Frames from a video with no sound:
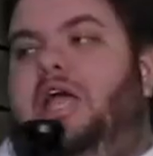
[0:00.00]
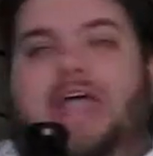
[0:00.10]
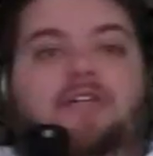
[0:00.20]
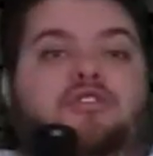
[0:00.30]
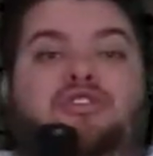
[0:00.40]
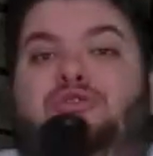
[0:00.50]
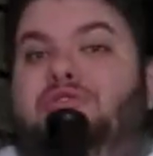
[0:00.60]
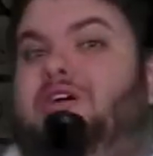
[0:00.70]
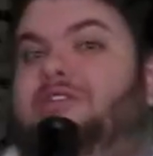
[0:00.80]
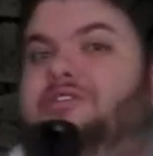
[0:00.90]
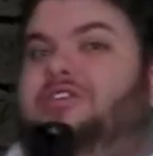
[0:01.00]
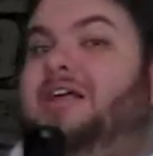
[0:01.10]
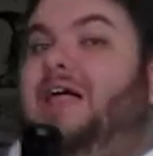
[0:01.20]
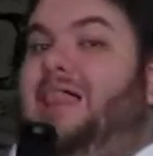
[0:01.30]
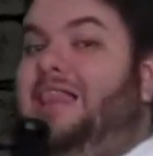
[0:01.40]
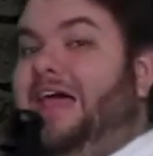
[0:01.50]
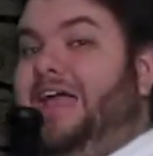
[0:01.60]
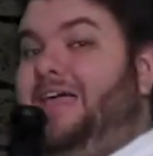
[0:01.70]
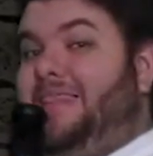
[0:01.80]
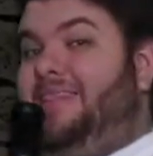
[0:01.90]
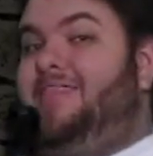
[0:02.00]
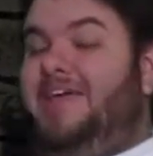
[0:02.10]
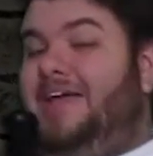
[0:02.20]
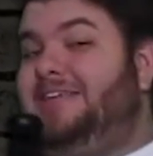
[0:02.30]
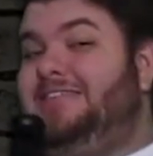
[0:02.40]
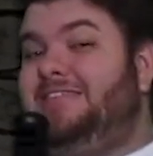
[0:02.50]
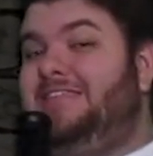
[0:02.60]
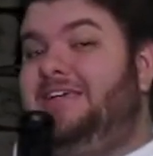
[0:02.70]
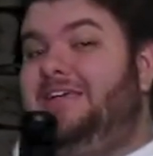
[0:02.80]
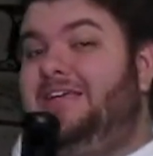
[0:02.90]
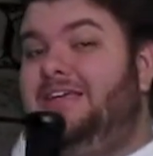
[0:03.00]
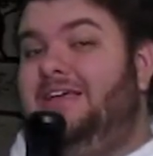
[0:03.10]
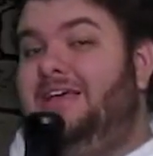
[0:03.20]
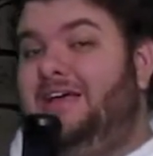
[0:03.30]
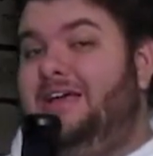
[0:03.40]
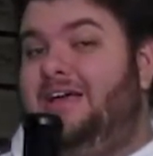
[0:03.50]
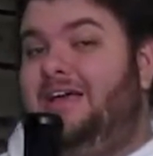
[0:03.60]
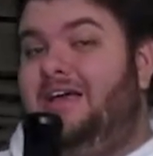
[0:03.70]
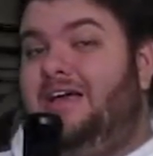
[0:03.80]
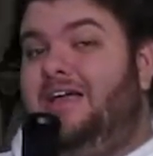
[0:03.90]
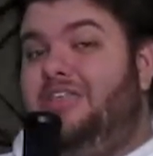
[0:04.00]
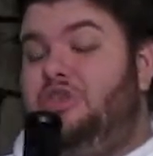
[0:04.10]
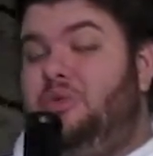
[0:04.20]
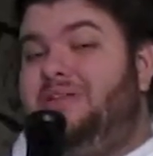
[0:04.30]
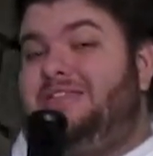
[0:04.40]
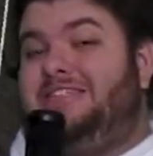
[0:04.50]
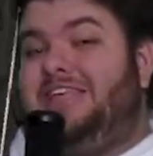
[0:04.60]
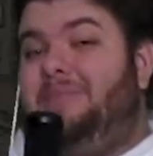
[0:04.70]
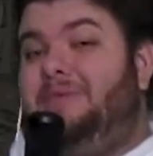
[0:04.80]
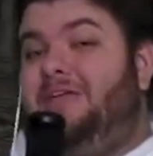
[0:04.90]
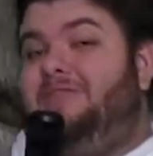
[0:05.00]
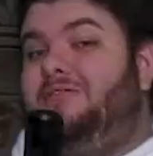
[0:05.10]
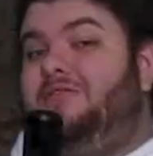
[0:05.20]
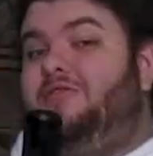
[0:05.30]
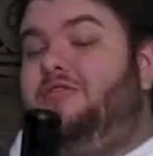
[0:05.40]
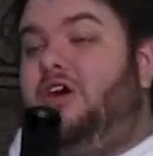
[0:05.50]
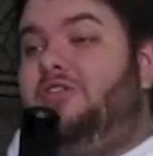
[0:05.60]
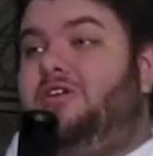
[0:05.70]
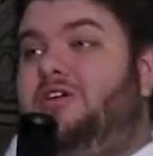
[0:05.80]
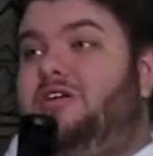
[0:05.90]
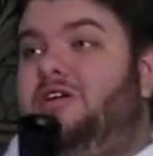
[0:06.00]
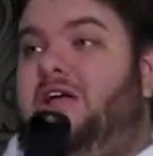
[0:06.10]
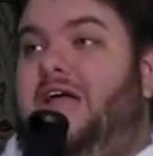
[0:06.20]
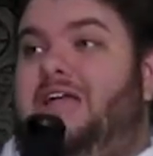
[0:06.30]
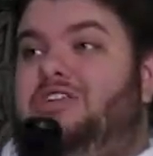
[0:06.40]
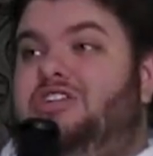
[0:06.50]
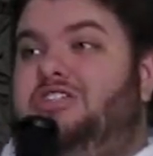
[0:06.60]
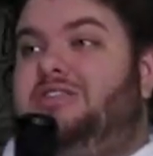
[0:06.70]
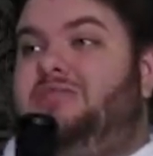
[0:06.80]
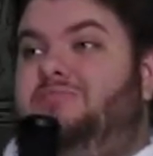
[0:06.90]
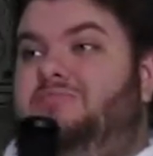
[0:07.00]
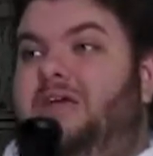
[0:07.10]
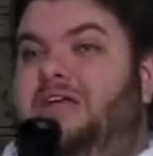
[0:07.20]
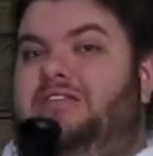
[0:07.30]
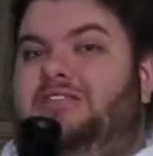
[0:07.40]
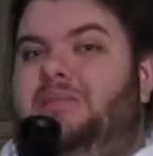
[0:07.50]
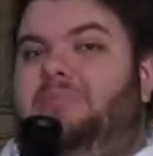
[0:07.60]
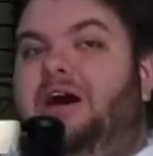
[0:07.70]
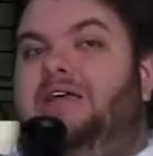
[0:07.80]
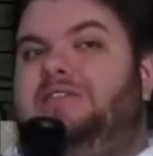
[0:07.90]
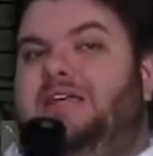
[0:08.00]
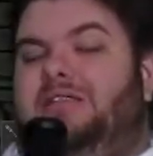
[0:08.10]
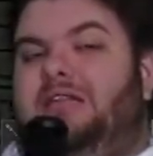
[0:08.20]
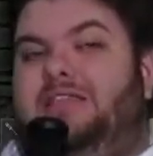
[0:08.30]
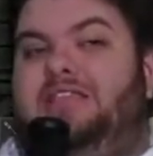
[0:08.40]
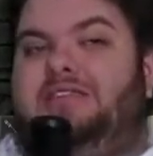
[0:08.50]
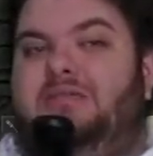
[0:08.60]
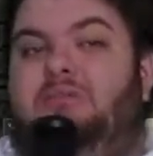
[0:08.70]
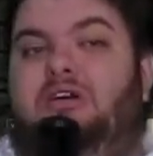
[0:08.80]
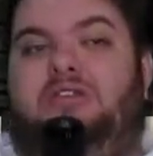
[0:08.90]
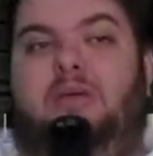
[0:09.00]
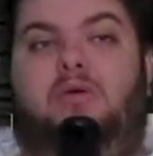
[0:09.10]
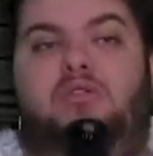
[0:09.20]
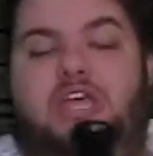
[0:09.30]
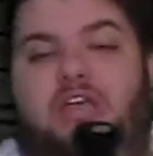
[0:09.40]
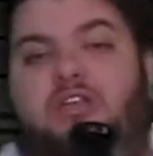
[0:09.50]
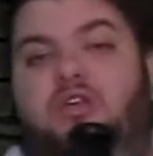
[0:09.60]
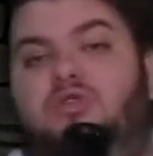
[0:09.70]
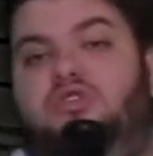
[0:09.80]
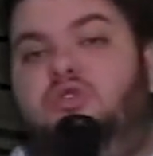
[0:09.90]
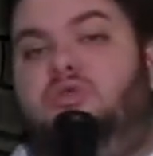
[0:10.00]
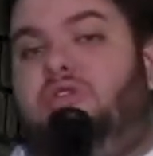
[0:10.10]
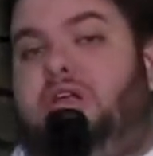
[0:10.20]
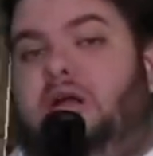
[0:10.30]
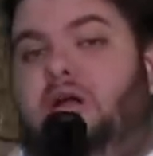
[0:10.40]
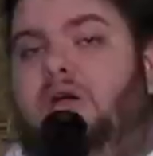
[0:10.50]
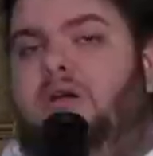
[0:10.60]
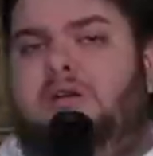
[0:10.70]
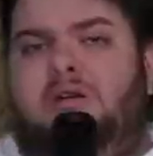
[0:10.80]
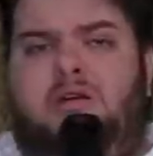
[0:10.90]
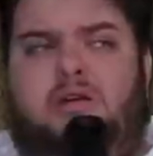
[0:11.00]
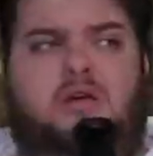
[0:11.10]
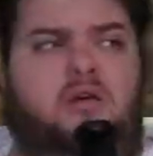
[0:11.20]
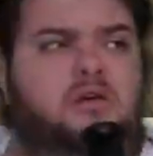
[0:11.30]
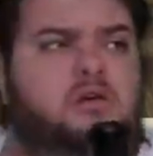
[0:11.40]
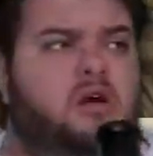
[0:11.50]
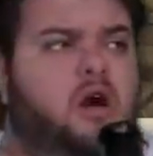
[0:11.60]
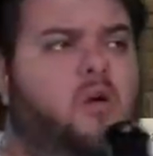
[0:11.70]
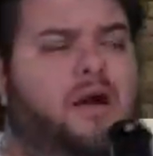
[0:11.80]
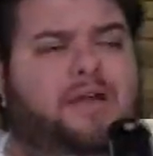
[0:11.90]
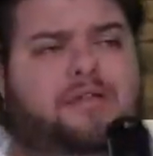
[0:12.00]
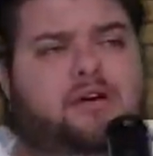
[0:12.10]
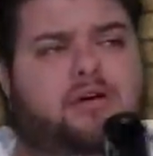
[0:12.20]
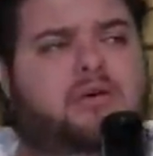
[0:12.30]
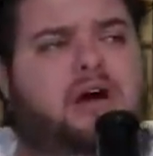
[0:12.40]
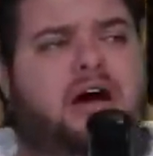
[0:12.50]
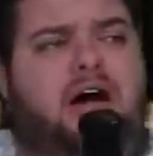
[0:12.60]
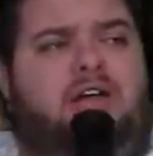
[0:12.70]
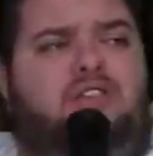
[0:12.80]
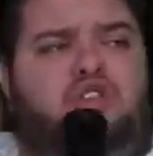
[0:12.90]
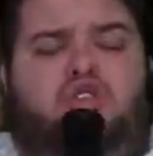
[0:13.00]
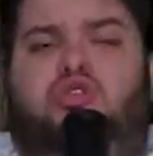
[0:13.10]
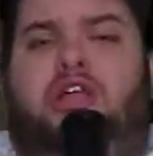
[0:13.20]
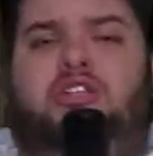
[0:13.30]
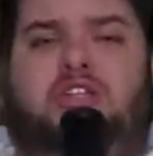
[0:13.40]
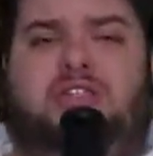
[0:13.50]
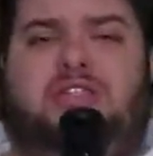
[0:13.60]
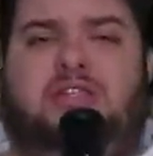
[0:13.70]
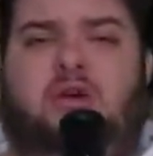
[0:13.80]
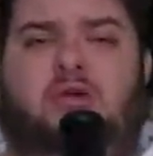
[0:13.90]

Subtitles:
And if you do another thing like this, you can skip even farther and just make it to the boss in like the same amount of time it would take you to clear, the trenches.